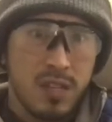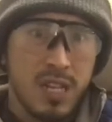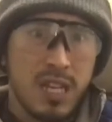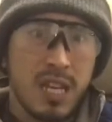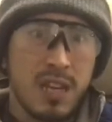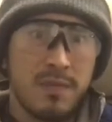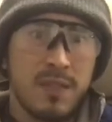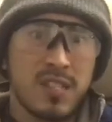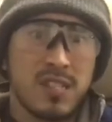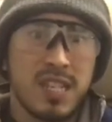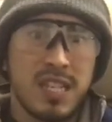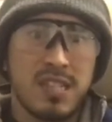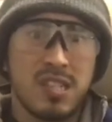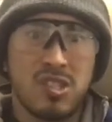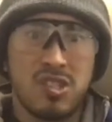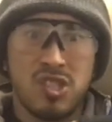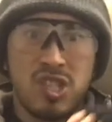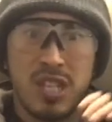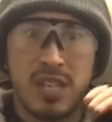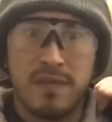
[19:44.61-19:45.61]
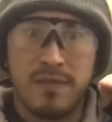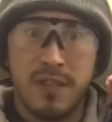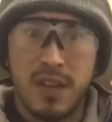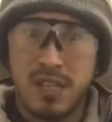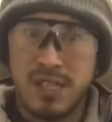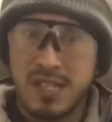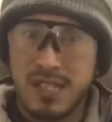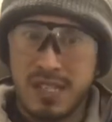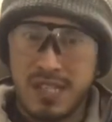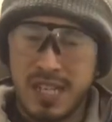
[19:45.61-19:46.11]
If I said the
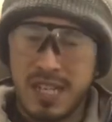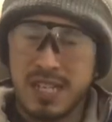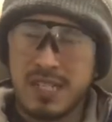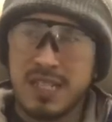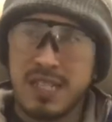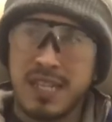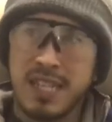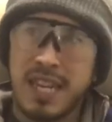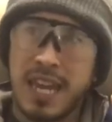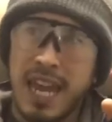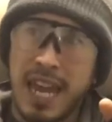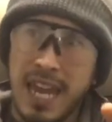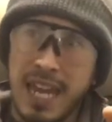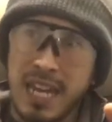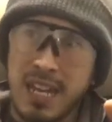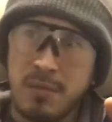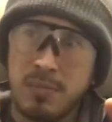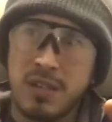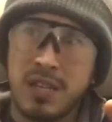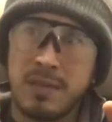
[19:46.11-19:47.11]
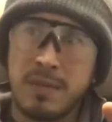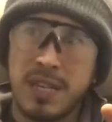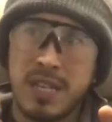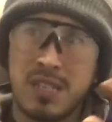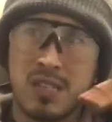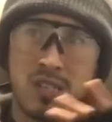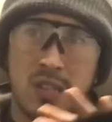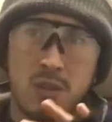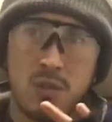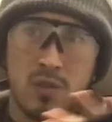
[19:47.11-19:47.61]
G36K, I believe it is,
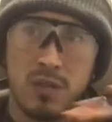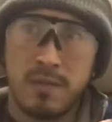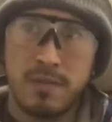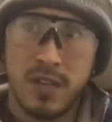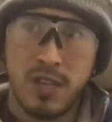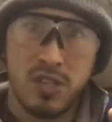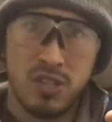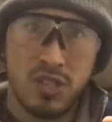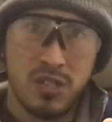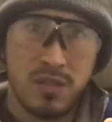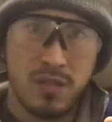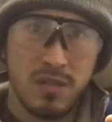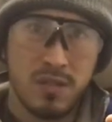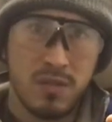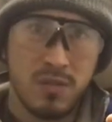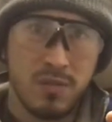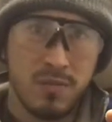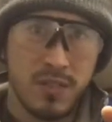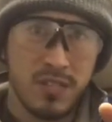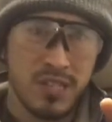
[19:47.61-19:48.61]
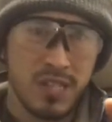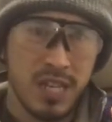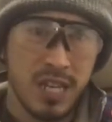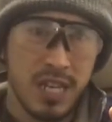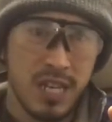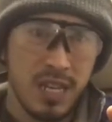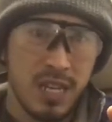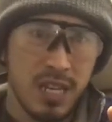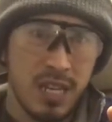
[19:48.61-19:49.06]
the longer version of the C,